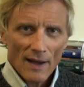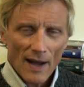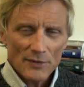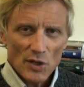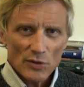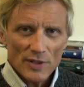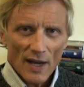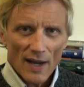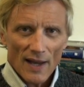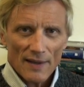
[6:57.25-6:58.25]
I'm Joe
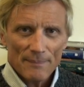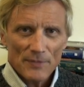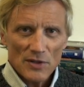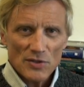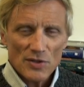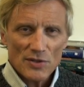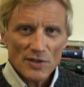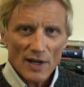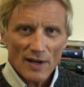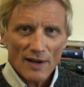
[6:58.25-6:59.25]
Tye. This is
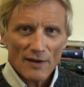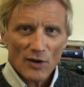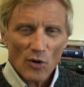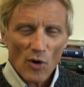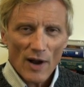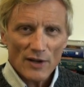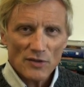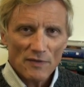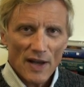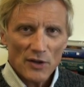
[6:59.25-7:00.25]
uh, core
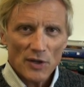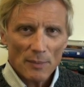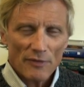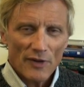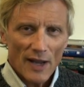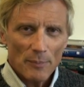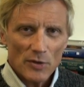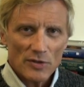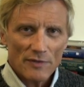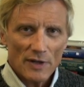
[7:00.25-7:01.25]
action value number five,
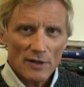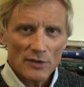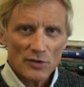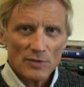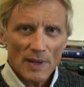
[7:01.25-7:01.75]
perseverance.